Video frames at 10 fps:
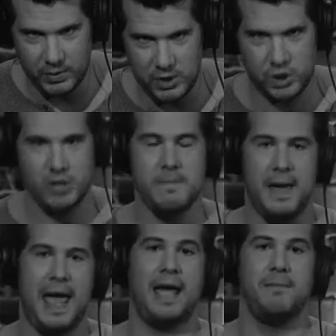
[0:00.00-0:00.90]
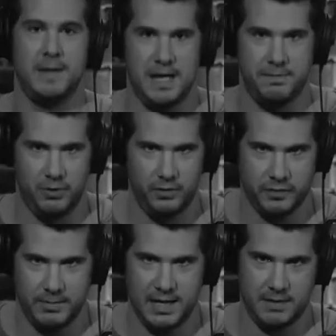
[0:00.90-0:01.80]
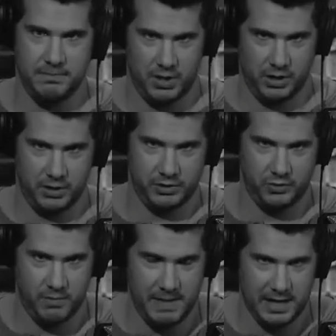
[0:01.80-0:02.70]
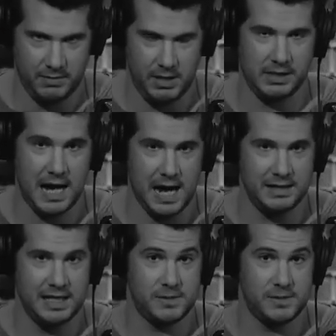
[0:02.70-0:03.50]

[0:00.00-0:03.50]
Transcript: We shouldn't ban people from eating burgers or make them ungodly